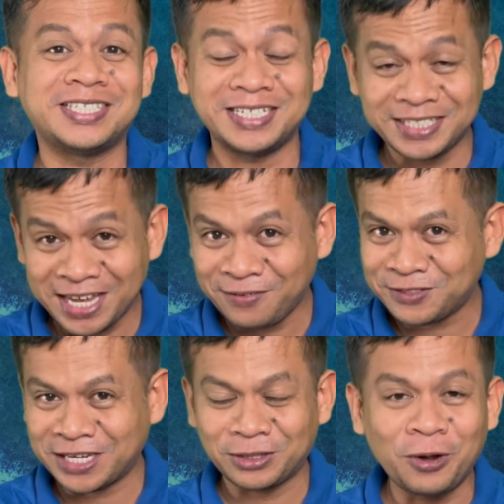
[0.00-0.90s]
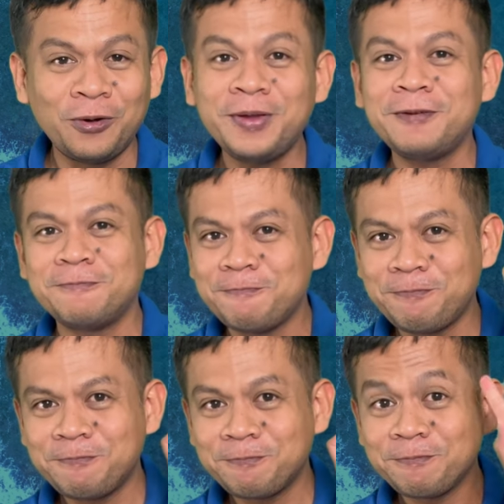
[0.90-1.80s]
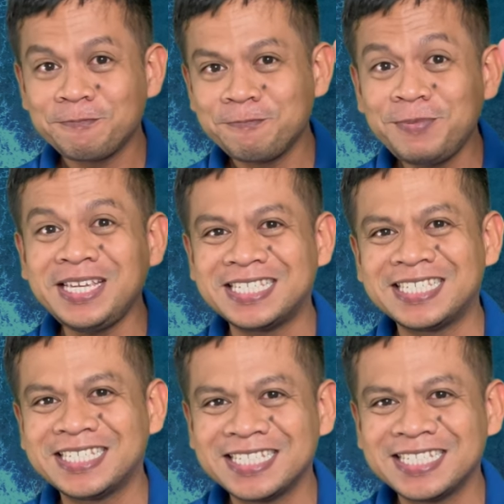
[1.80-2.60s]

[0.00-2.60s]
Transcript: Stay safe, stay at home, and peace.